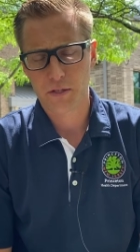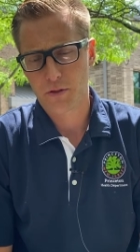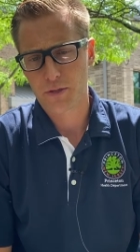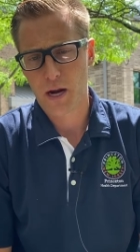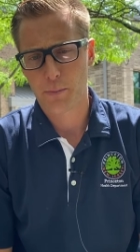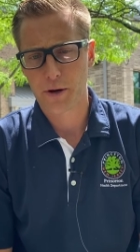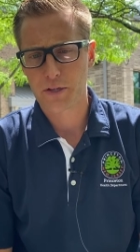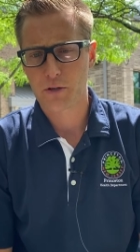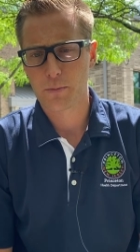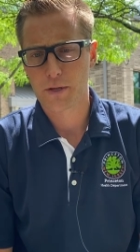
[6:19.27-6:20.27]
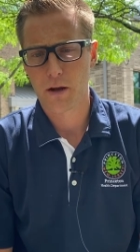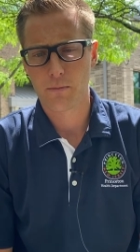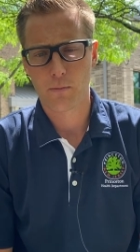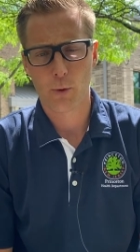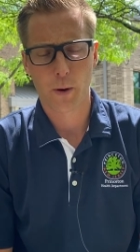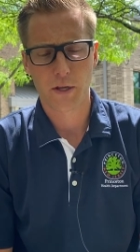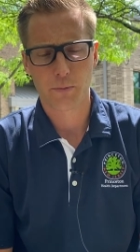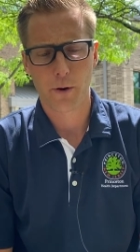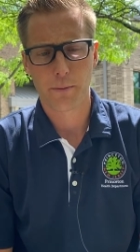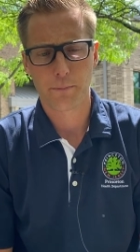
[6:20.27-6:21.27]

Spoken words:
those outbreaks could become more widespread.